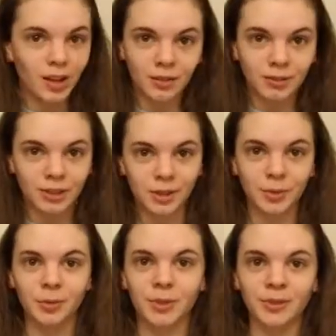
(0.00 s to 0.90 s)
which can be
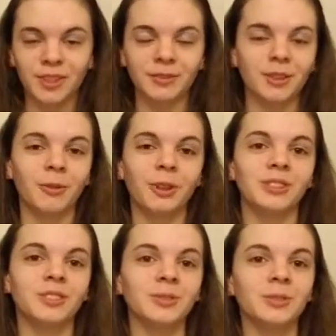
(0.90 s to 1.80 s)
perfect for going to
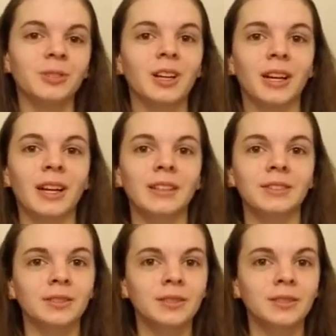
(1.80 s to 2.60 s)
school and